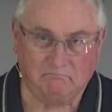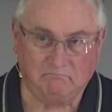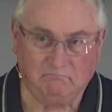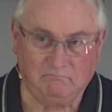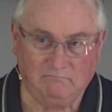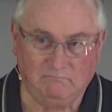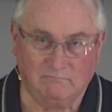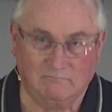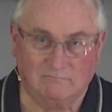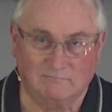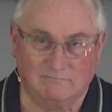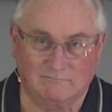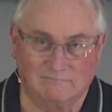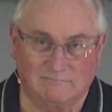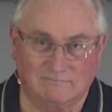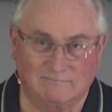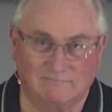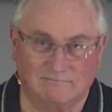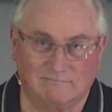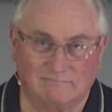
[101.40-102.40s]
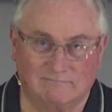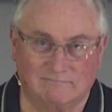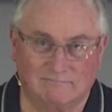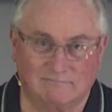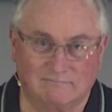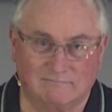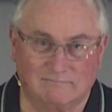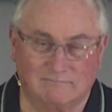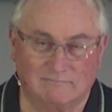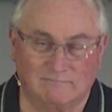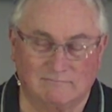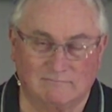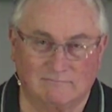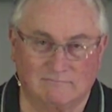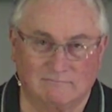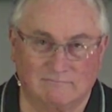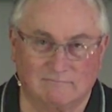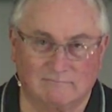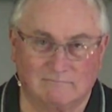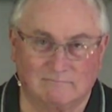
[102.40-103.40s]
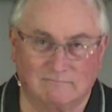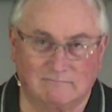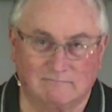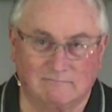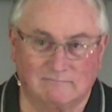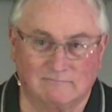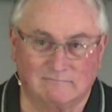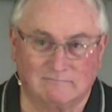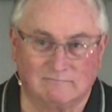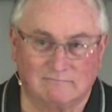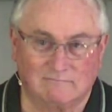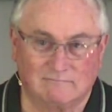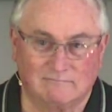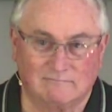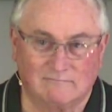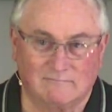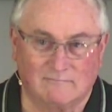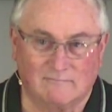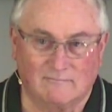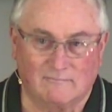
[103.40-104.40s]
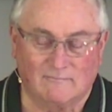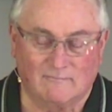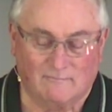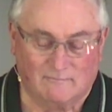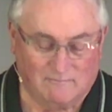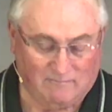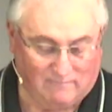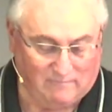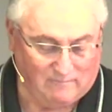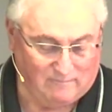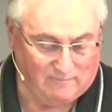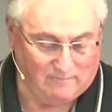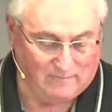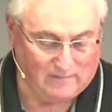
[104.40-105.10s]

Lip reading: (no one is talking)